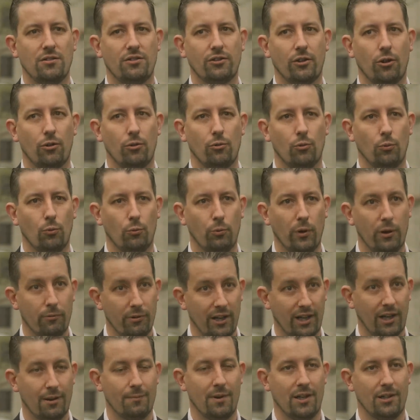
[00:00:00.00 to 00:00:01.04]
So we
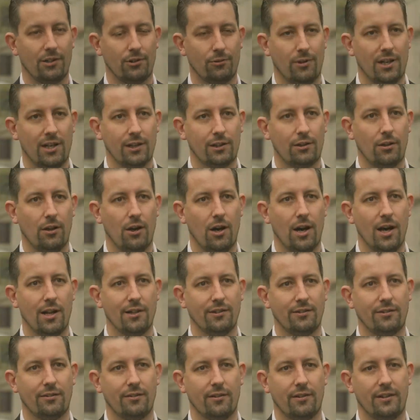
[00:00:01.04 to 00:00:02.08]
recommend to our
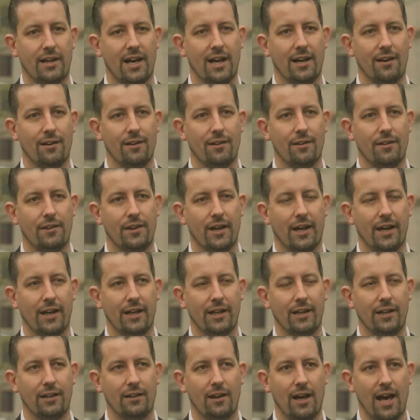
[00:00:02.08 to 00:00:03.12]
clients that
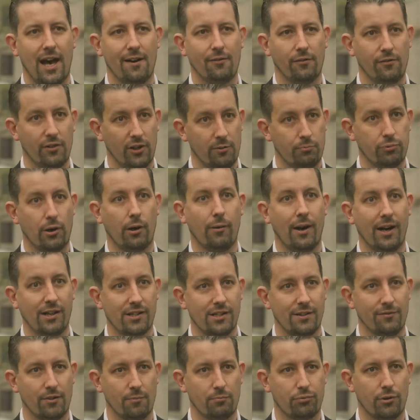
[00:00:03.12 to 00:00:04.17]
they have a very
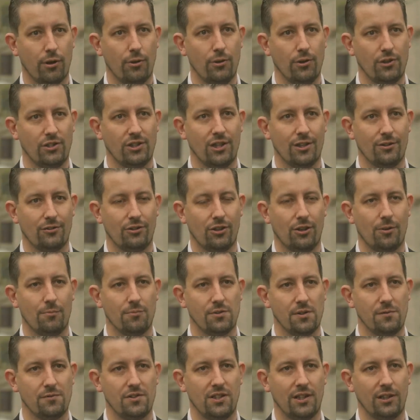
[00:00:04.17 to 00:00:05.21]
proactive approach in
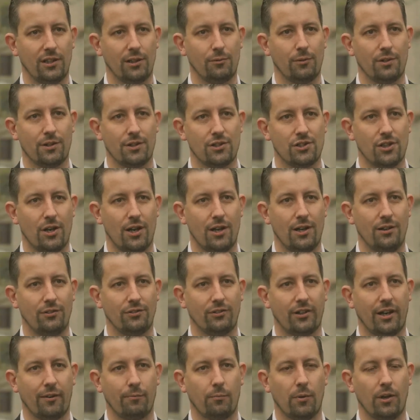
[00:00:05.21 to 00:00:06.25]
terms of dealing with the
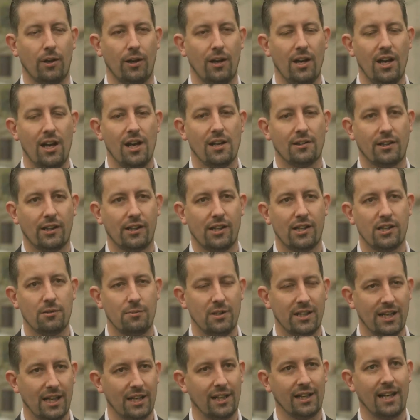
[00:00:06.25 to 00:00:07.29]
Chinese government. They need to
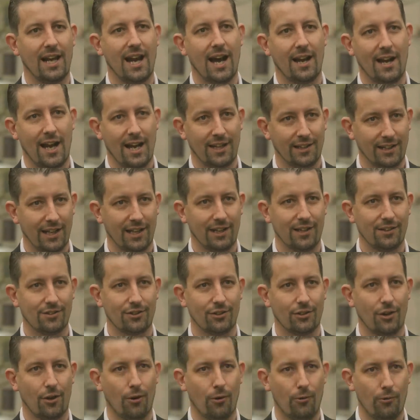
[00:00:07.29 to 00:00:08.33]
be getting out and getting
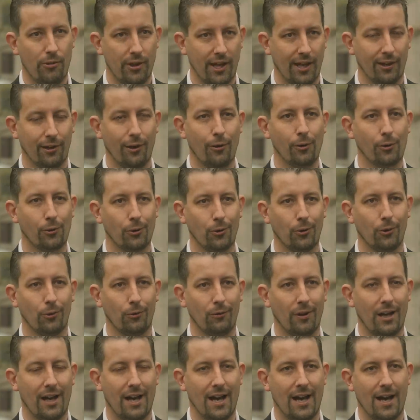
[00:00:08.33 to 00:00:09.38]
to know their
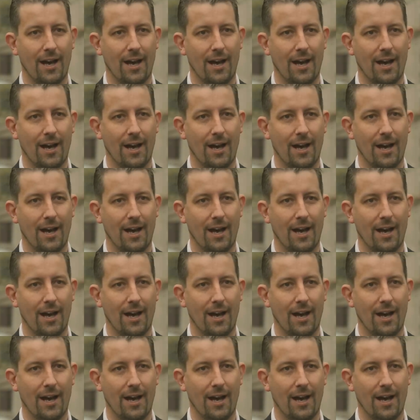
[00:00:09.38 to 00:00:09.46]
local